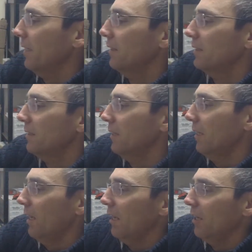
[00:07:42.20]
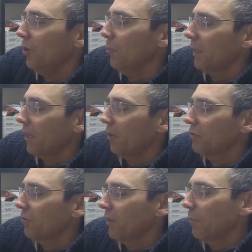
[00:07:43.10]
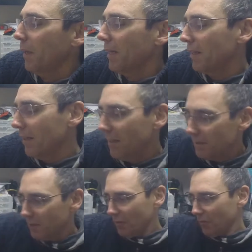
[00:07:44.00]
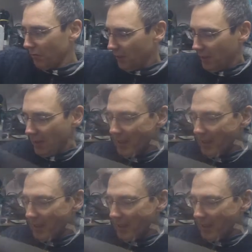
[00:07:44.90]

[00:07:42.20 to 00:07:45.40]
is a little bit closer on the back than it is on the front.